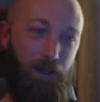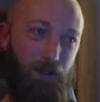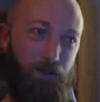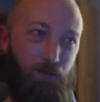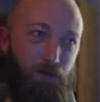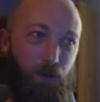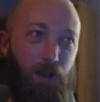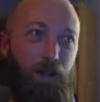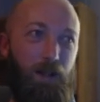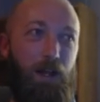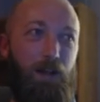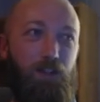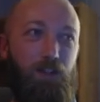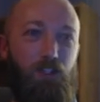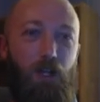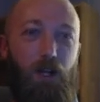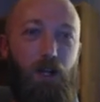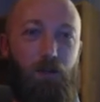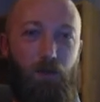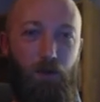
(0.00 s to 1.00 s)
is running out of
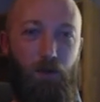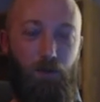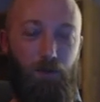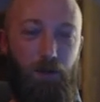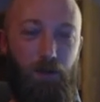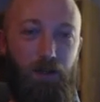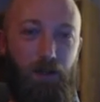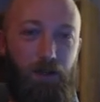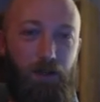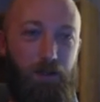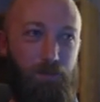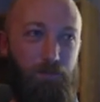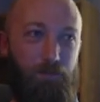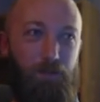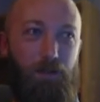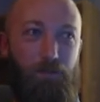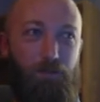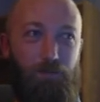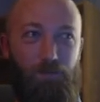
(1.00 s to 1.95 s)
chakra or running out of uh,